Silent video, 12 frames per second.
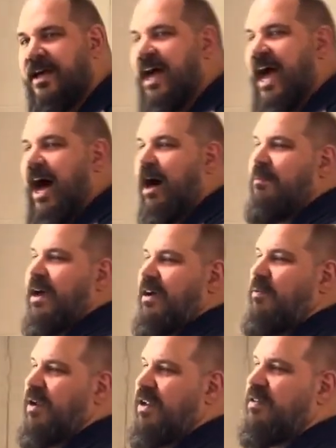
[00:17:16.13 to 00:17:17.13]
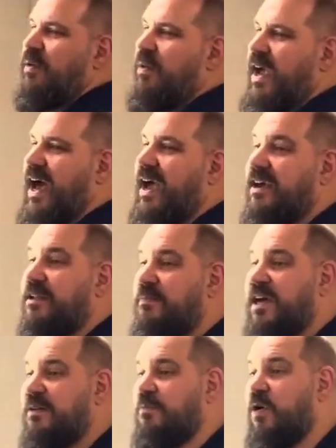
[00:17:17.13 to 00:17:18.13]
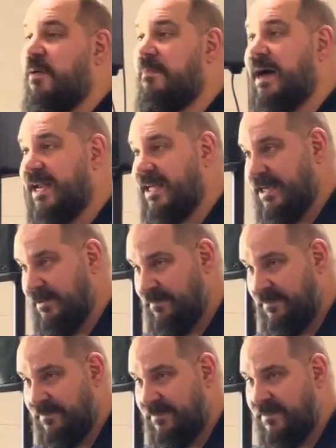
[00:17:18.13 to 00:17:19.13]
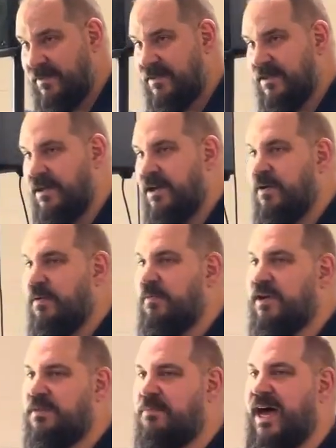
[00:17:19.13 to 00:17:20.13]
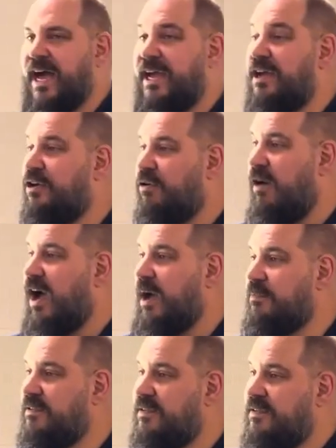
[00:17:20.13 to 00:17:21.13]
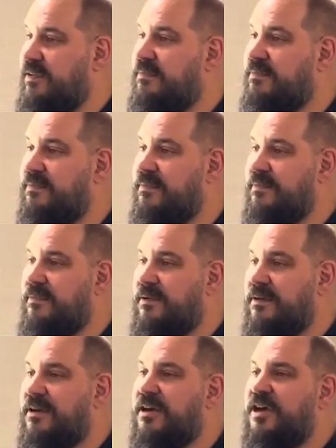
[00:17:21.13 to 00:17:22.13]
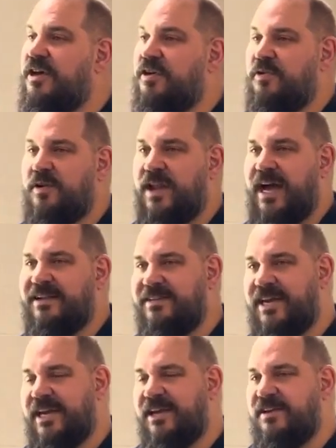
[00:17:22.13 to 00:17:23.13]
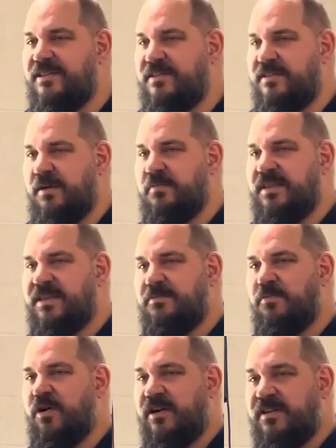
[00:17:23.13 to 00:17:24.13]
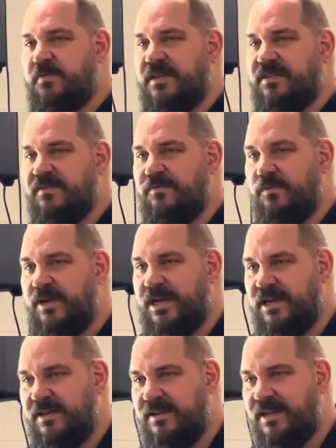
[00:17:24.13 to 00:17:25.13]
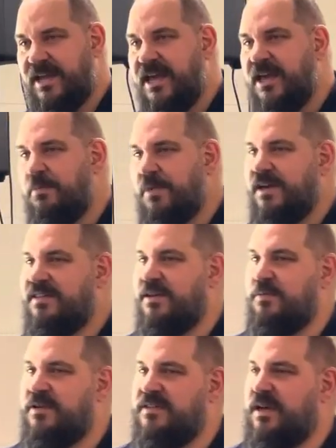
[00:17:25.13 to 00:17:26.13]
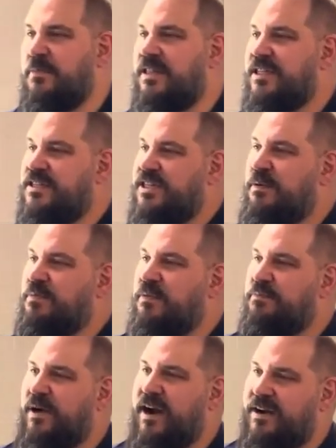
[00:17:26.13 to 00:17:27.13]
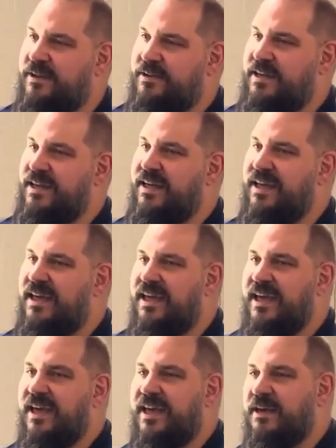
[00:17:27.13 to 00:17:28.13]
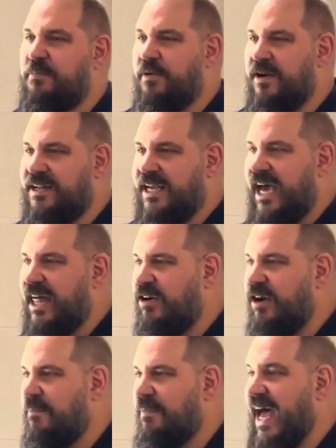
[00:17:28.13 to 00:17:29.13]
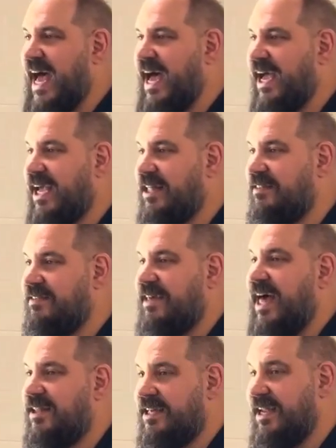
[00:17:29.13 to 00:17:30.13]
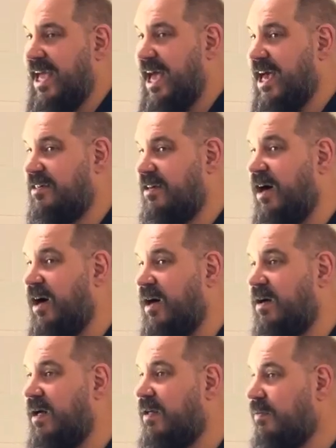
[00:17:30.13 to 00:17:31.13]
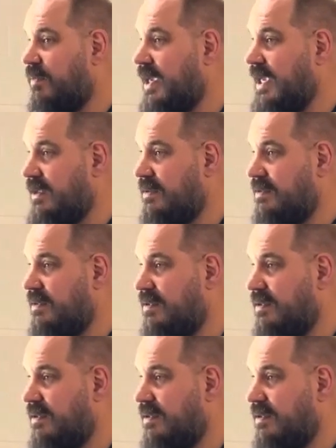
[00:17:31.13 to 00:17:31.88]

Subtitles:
what is a way I could make more money with my crops? Could I take some of the more expensive wheat, mix it with some of the cheaper barley, put it together in a bag, and sell it as all wheat? Does